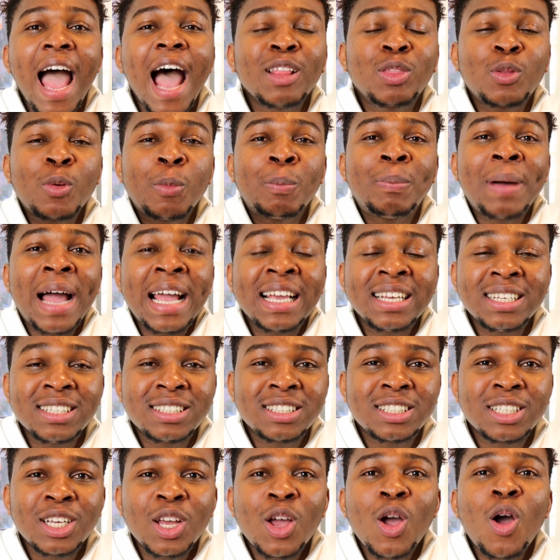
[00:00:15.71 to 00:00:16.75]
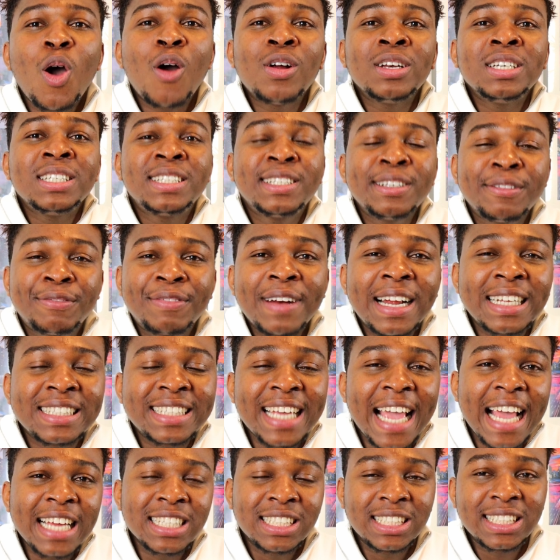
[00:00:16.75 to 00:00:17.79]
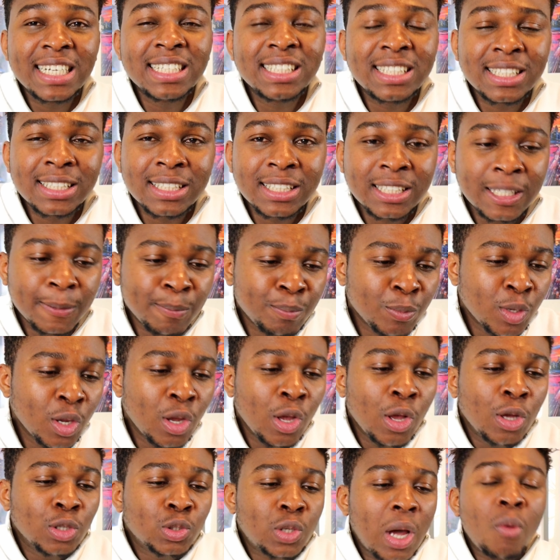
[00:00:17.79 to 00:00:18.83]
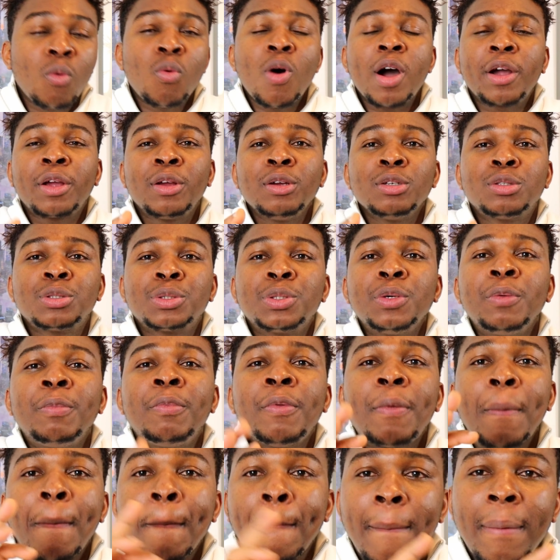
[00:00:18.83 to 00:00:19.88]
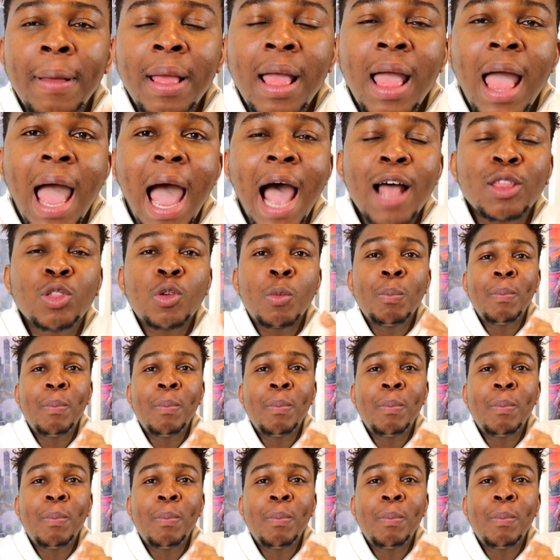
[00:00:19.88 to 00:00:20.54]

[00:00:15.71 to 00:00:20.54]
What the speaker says: how to buy it on different exchanges. So I'll walk you through how to buy your